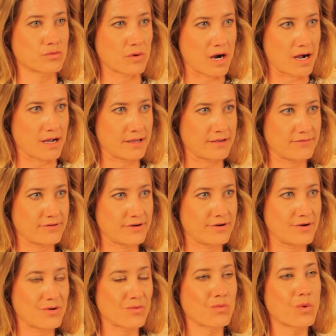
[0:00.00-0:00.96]
drive,
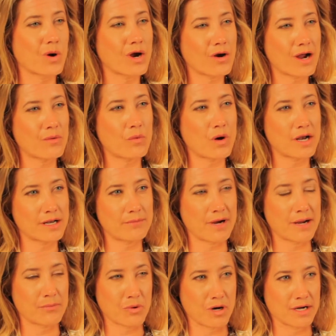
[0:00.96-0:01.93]
where I wanted
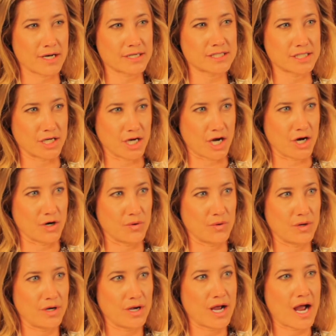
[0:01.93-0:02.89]
my product to
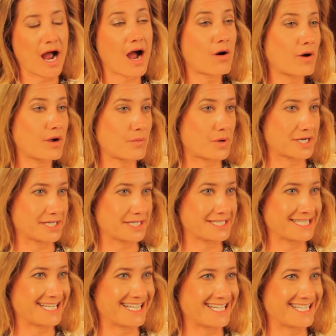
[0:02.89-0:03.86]
go, how I
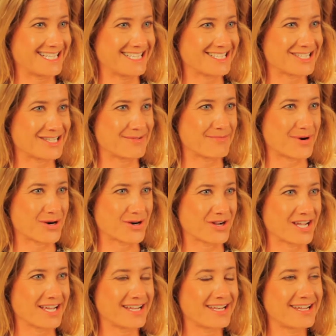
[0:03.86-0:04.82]
wanted to get it into the
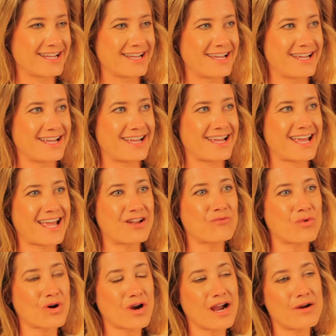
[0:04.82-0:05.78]
market,
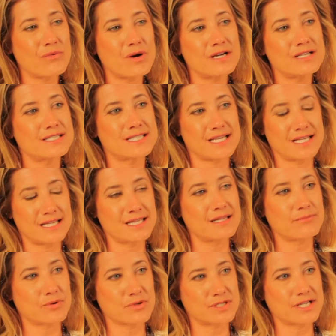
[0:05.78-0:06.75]
and where I was in
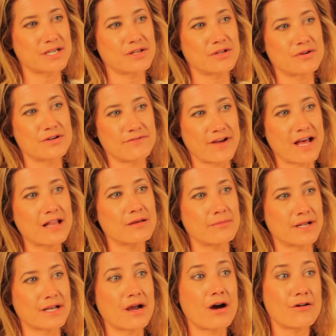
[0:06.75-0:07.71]
the particular
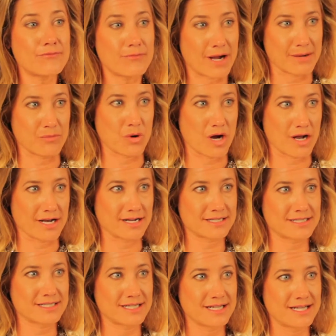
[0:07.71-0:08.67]
development of my
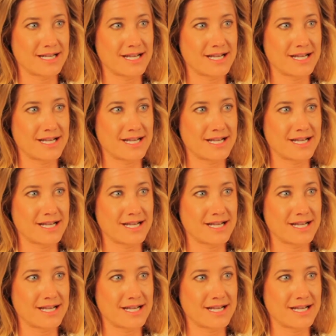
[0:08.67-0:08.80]
product,